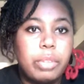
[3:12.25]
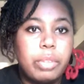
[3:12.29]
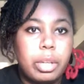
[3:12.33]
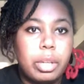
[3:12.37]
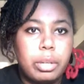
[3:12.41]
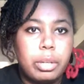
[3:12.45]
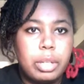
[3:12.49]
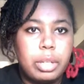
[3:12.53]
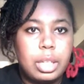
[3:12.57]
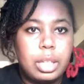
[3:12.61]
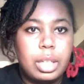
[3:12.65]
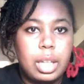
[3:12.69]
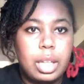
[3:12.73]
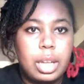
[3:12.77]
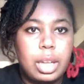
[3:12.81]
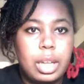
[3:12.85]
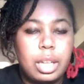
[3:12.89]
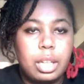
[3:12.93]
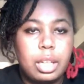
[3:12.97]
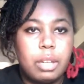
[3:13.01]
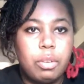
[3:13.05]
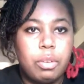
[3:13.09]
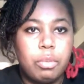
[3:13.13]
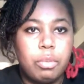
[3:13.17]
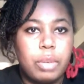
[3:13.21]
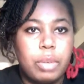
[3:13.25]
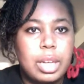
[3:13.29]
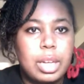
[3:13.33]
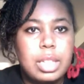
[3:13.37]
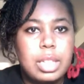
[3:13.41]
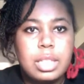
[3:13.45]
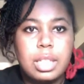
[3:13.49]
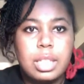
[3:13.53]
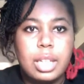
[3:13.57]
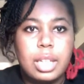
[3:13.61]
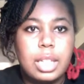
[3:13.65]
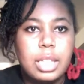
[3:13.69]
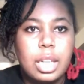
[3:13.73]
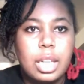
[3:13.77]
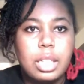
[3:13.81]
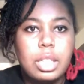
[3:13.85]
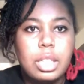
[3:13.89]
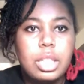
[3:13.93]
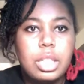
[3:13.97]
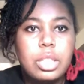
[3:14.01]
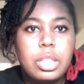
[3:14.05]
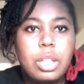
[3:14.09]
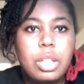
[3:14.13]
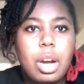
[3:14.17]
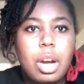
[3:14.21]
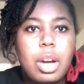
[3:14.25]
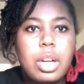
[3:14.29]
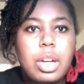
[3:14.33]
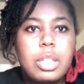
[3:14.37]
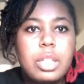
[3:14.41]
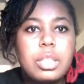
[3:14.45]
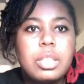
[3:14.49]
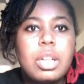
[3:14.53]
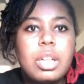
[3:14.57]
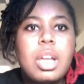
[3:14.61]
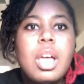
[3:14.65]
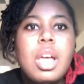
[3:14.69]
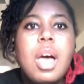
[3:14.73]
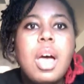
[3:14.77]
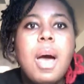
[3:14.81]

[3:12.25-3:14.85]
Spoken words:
very like race and identity charged.